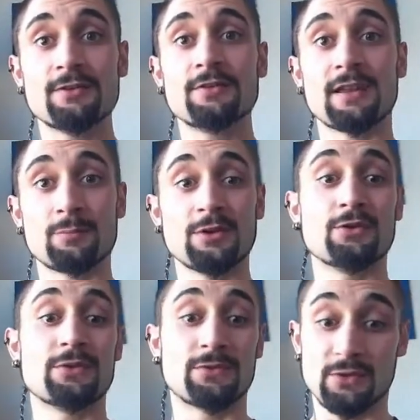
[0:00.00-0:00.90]
let me know
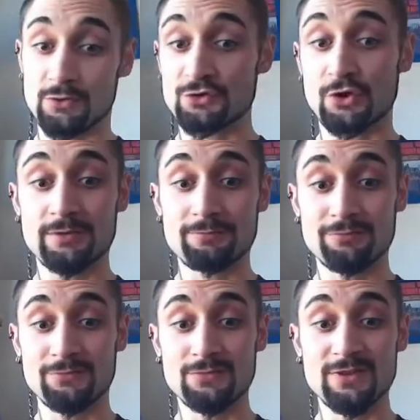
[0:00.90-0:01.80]
if you enjoyed
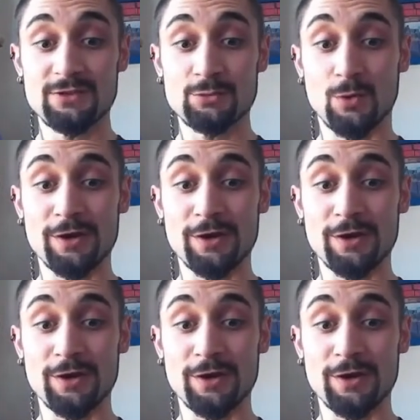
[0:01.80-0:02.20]
this one,